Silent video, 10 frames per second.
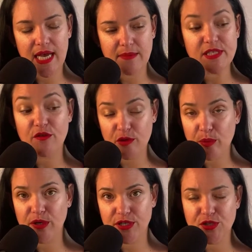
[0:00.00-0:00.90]

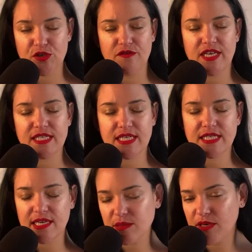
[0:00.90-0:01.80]
self-reported surveys that
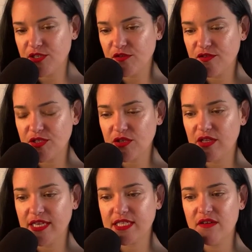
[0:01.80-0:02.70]
does measure physical
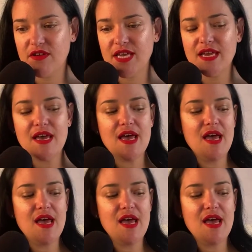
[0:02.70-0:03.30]
activity.